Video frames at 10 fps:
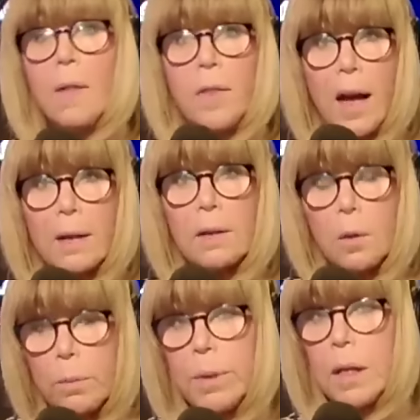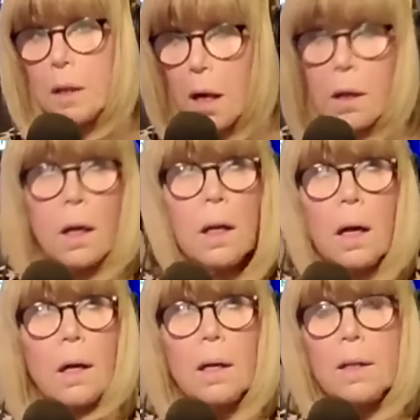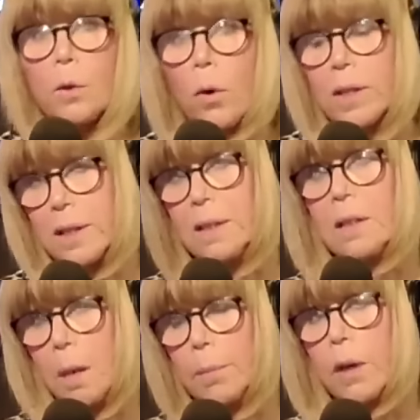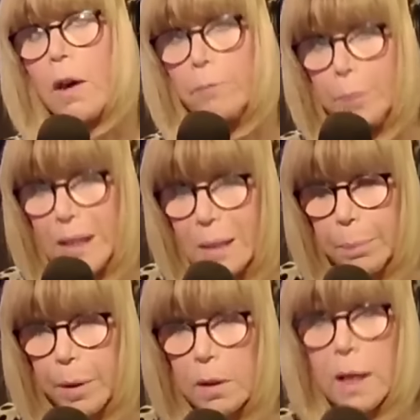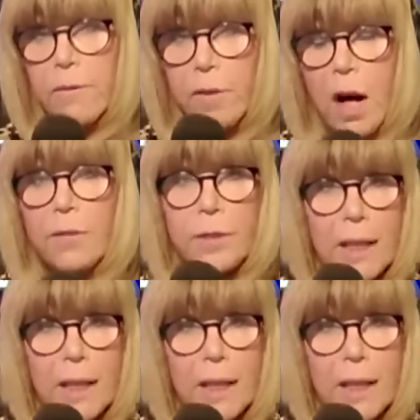that there would be an inordinate number of people involved